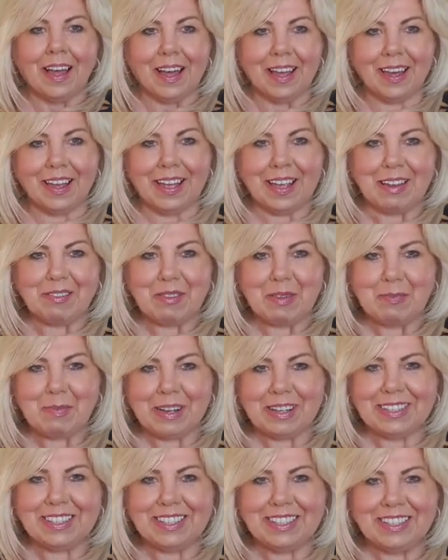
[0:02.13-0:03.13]
Hi
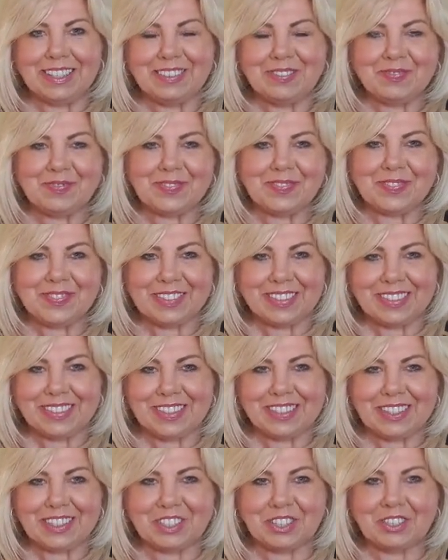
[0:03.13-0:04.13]
everybody,
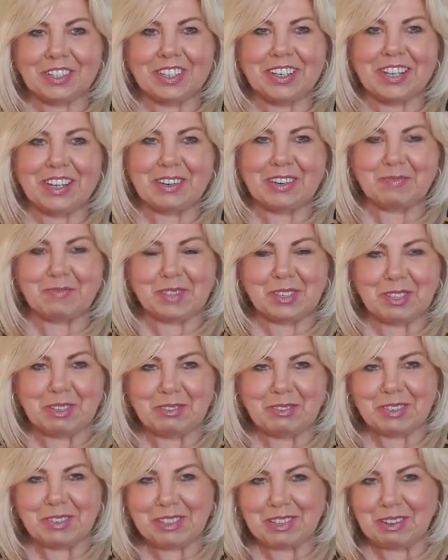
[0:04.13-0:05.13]
Katrina here from Soul
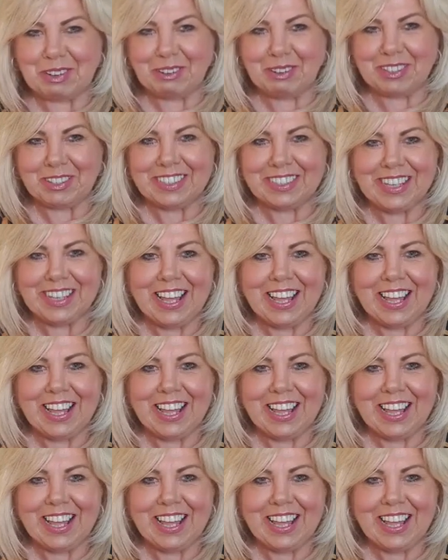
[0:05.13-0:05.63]
to Soul.